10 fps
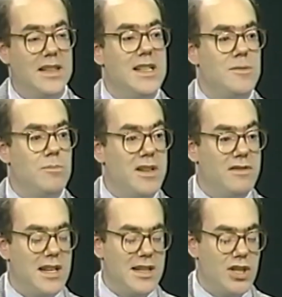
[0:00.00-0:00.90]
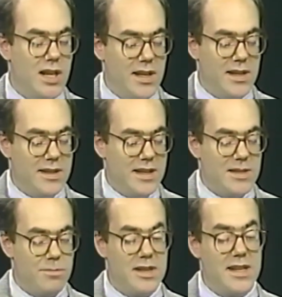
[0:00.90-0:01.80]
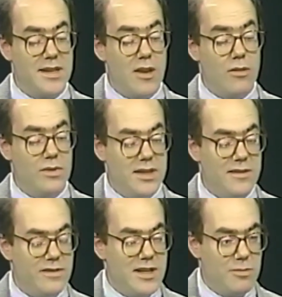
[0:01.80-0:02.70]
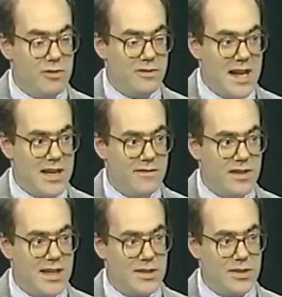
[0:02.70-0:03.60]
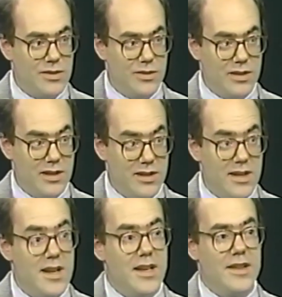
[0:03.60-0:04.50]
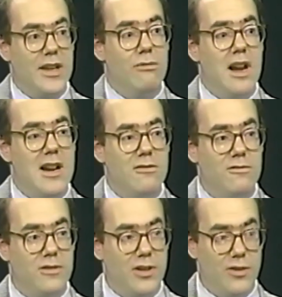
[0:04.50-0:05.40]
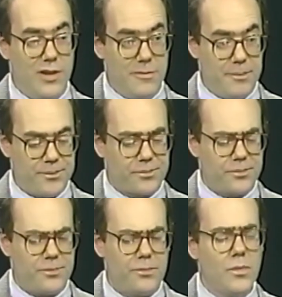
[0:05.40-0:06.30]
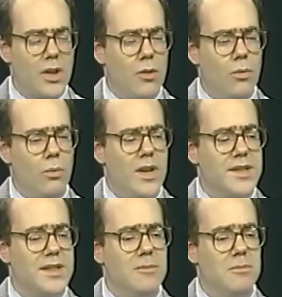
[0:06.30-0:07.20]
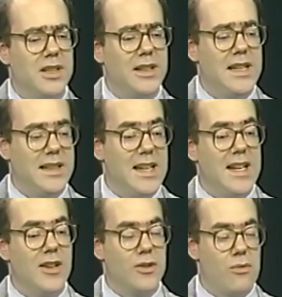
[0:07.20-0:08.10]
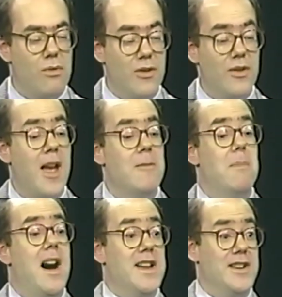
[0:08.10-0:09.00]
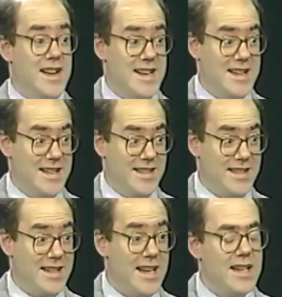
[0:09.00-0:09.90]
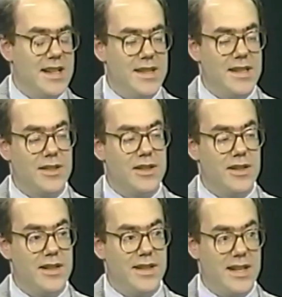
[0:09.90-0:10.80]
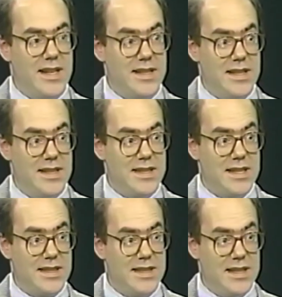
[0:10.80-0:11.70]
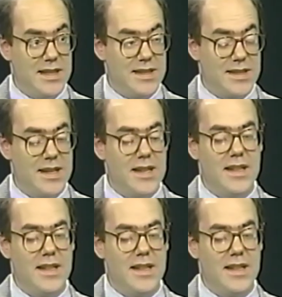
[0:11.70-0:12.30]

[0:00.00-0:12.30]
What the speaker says: the least bit of attention. And that's because when Tiffany's moved out of that store, the ground floor was completely, quote, modernized. And this occurred in the 1960s.